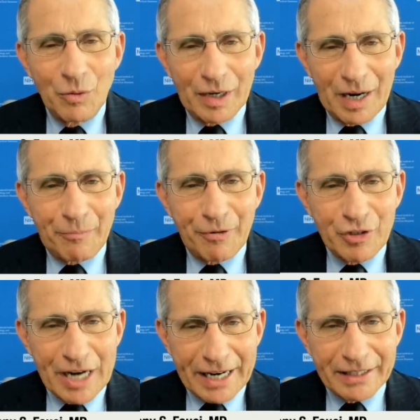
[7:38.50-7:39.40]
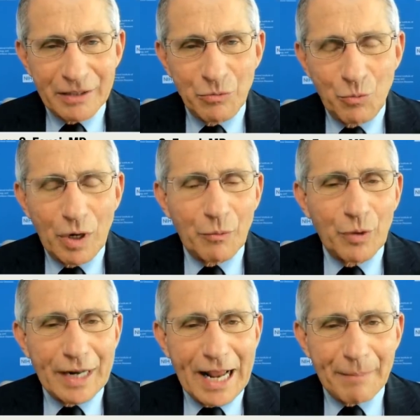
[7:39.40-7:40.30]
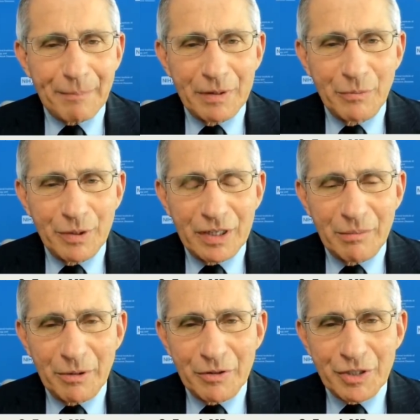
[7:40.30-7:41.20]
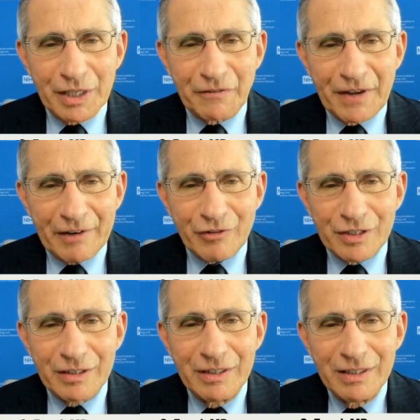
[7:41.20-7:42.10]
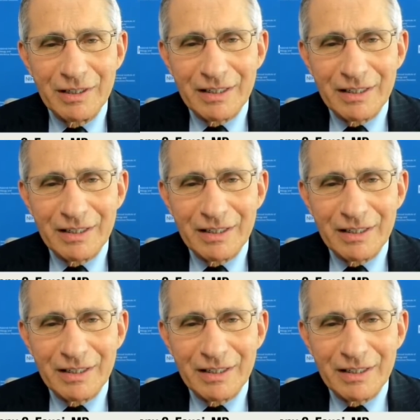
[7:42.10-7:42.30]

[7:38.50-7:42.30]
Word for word: when I projected what would happen yeah. with an emerging infection.